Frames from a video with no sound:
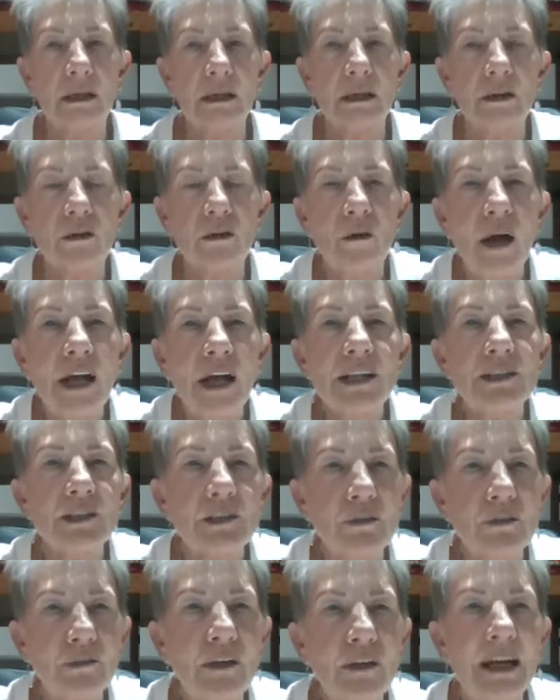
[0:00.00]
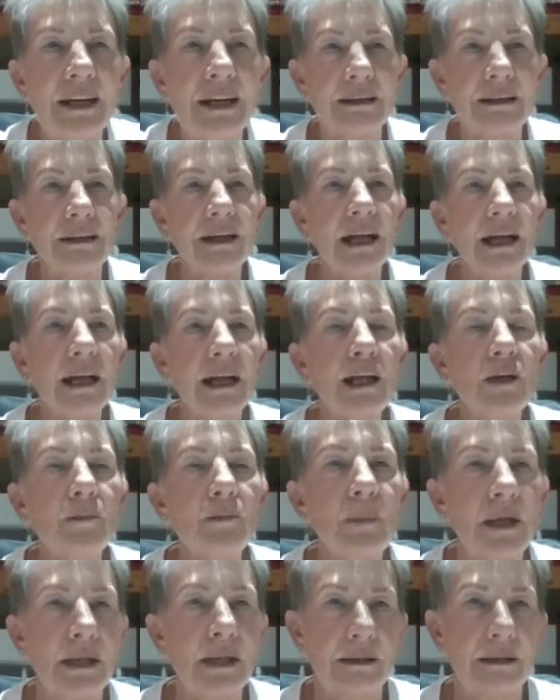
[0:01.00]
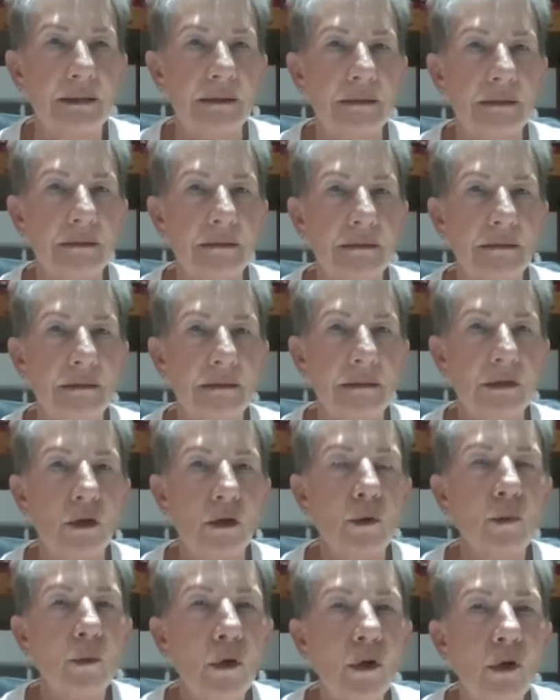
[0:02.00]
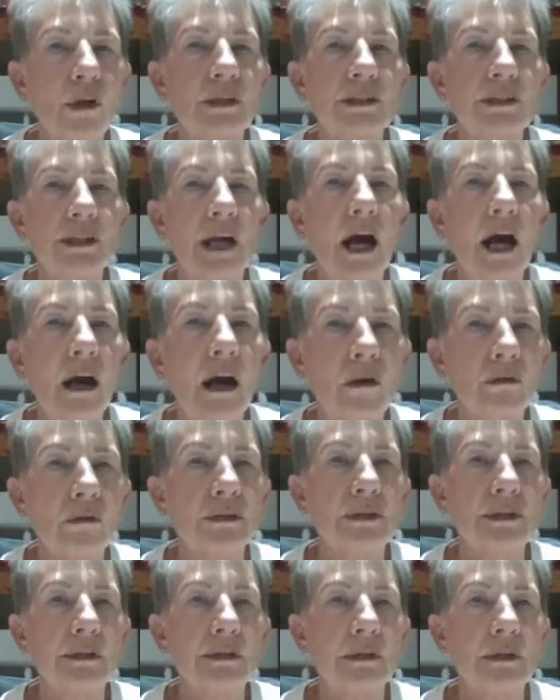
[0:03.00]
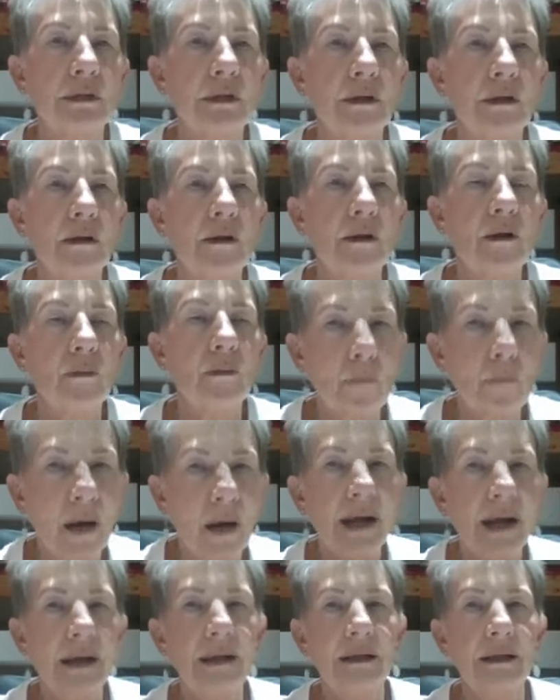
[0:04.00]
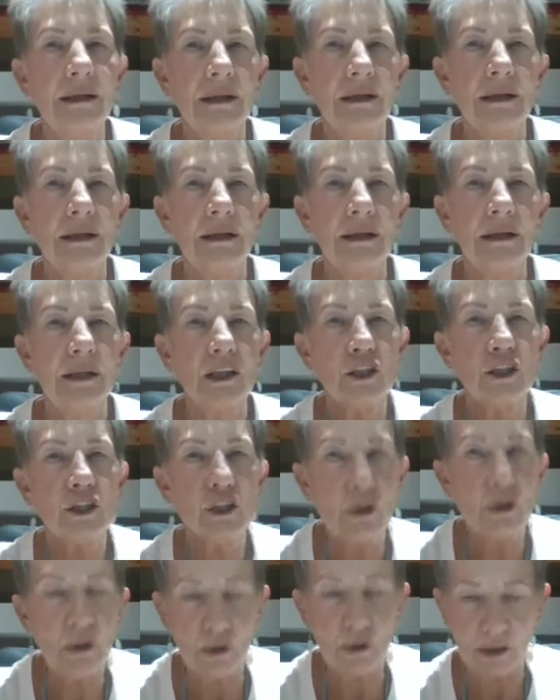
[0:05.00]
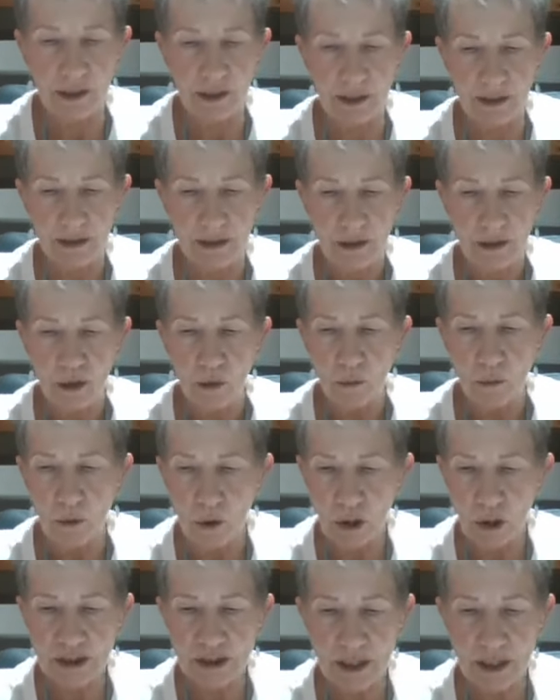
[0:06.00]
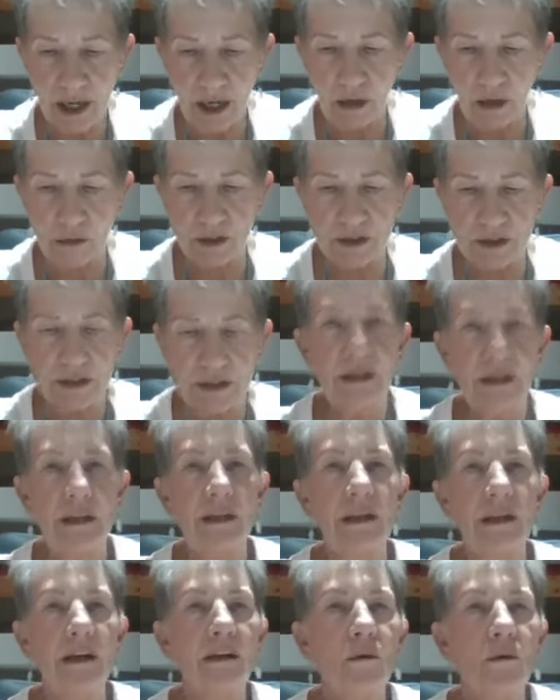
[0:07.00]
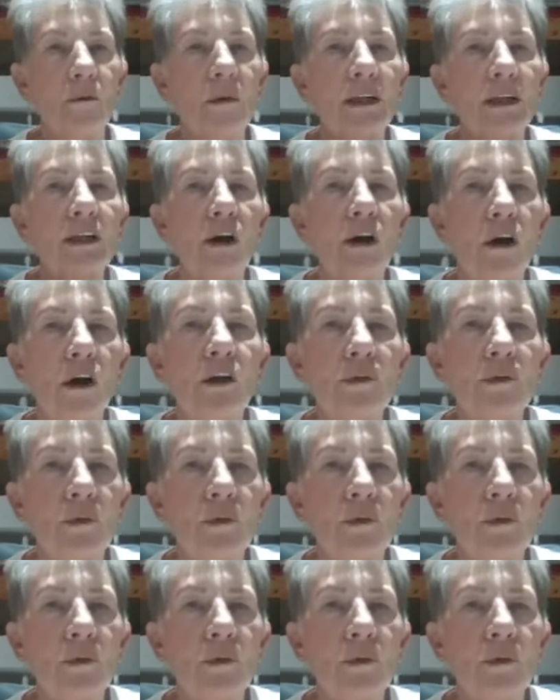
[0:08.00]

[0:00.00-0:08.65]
Christ's faith in me works out my journey, works out what God